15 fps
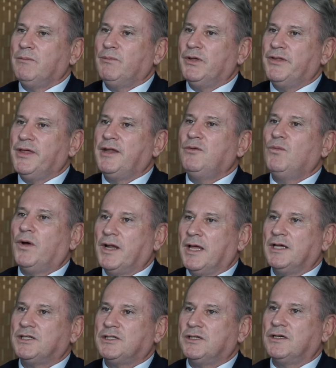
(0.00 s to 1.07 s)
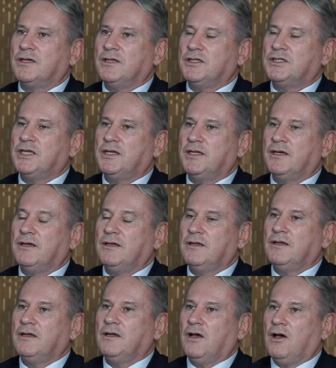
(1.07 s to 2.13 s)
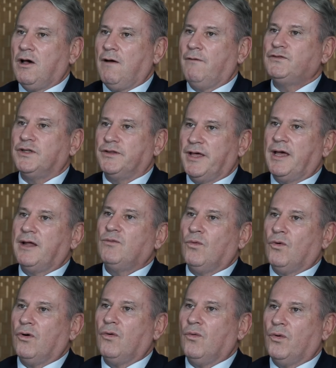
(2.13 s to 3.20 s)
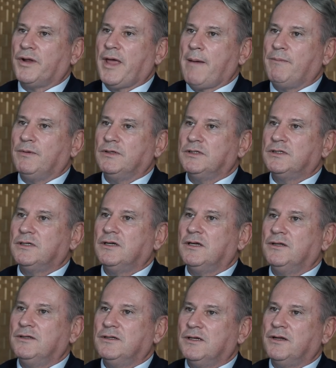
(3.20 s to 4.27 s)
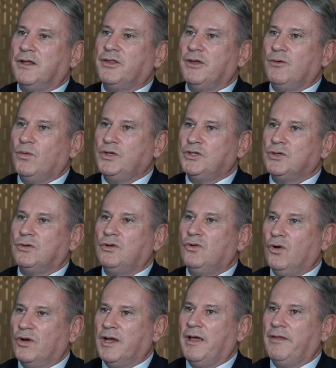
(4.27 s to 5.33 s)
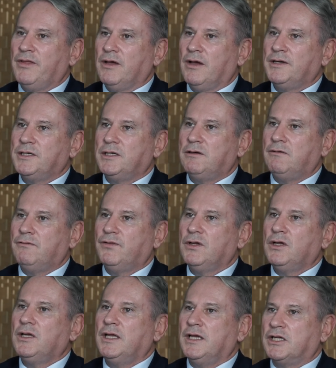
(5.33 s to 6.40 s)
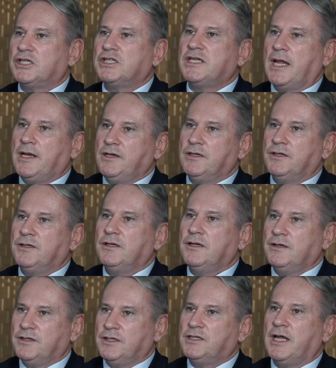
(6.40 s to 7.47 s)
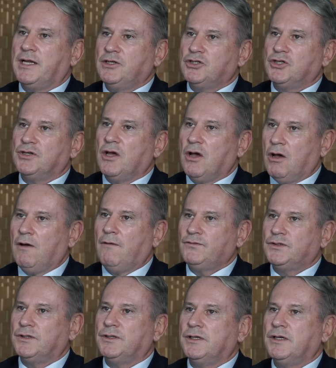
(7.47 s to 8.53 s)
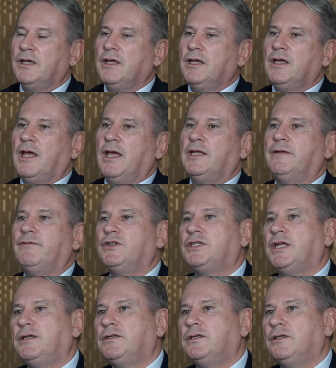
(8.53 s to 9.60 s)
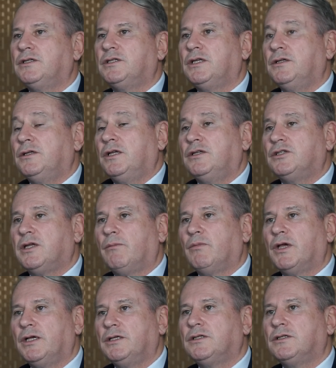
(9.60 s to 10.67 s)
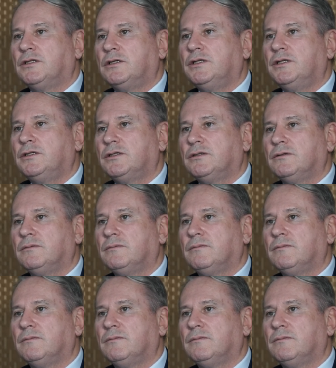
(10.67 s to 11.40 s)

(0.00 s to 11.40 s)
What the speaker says: But then one has to consider after that what happens. And I think we should look at the idea of extended detention after the end of a sentence, in some cases at least.